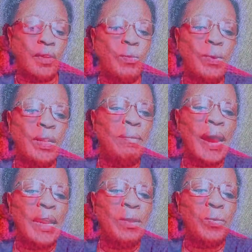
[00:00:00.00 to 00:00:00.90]
when the
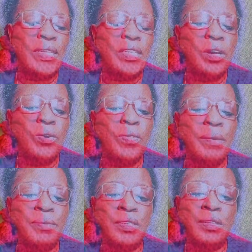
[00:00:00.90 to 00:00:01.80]
Mighty One told
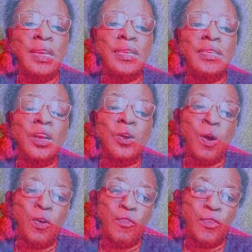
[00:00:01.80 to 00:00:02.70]
them to
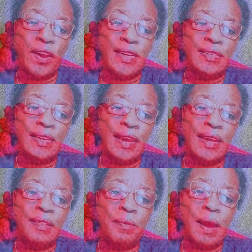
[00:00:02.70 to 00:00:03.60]
go over and
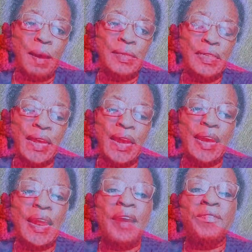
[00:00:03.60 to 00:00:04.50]
take the promised
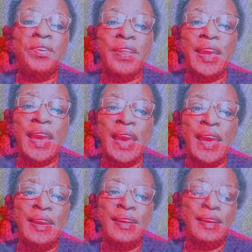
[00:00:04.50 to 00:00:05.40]
land after they
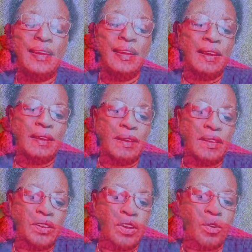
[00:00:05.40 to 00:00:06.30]
had,
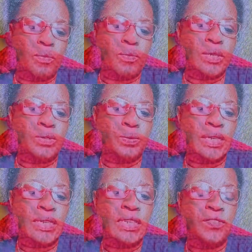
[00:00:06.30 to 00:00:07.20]
was
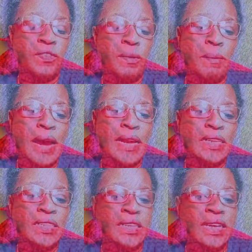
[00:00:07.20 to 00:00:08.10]
released from
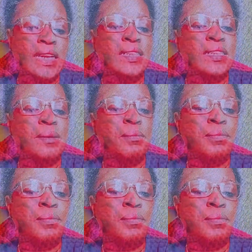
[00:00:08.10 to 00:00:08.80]
bondage in Egypt,